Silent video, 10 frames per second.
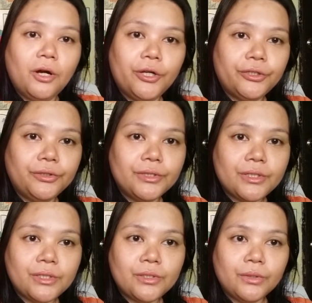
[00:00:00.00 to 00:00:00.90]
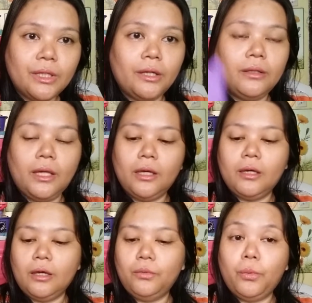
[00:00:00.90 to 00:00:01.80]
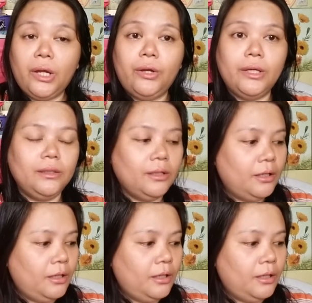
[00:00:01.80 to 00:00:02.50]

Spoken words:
garters so that they can wear it